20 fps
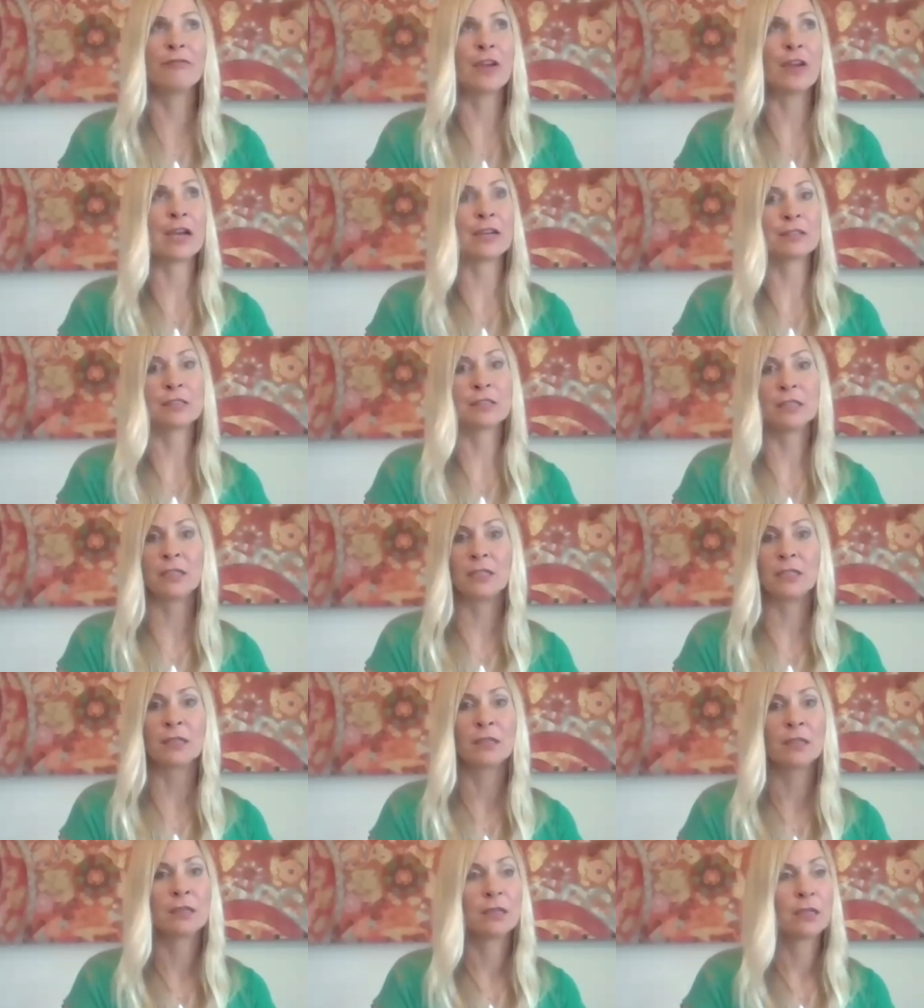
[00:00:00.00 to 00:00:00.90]

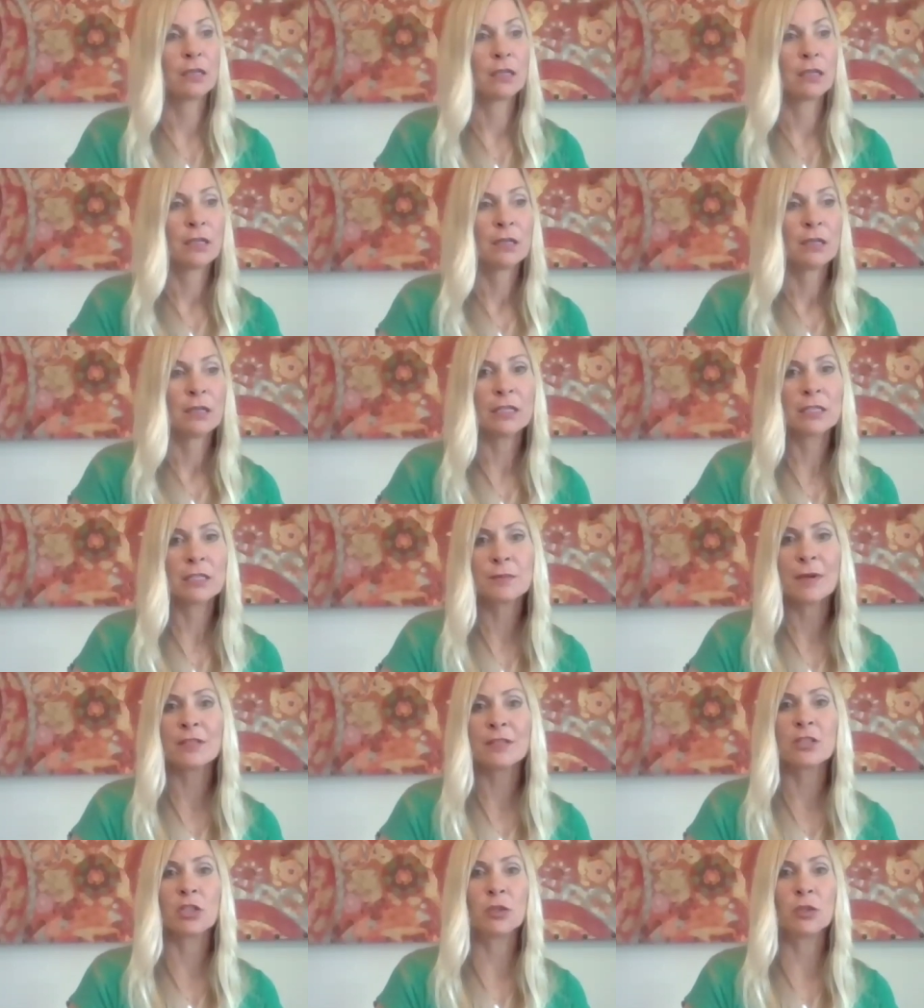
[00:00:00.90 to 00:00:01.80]
fasting. It's
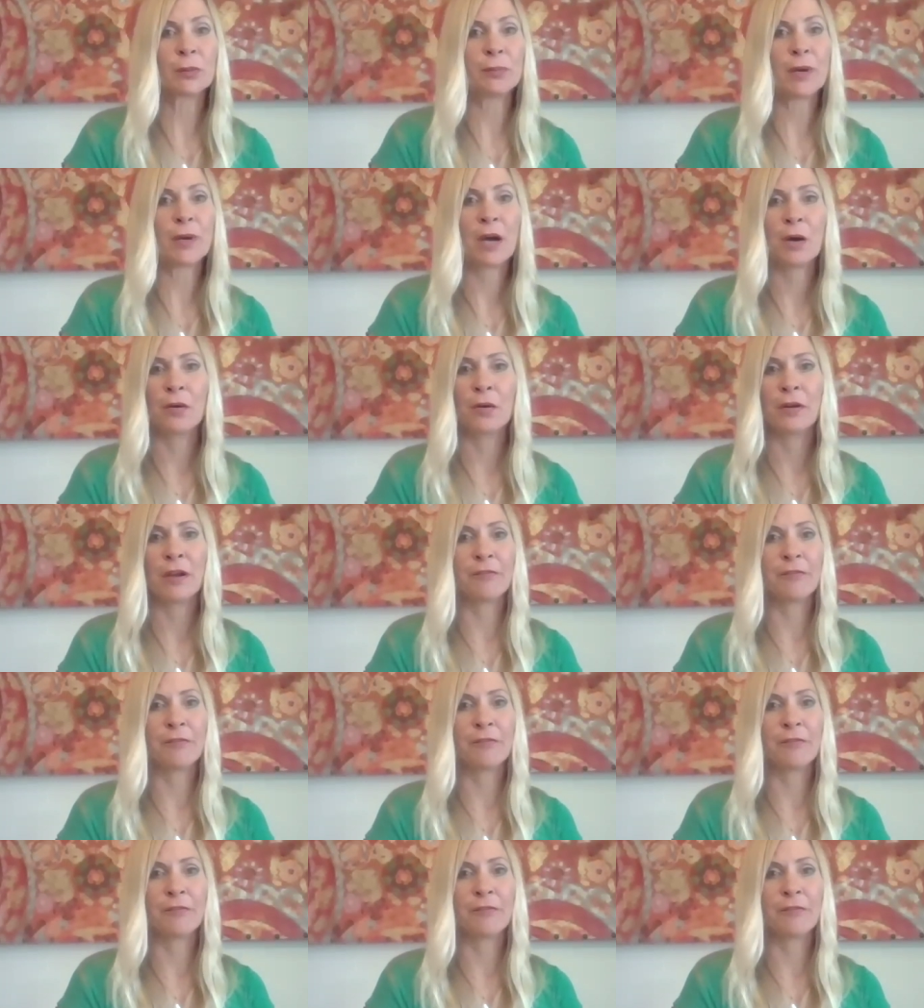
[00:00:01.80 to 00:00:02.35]
my superpower.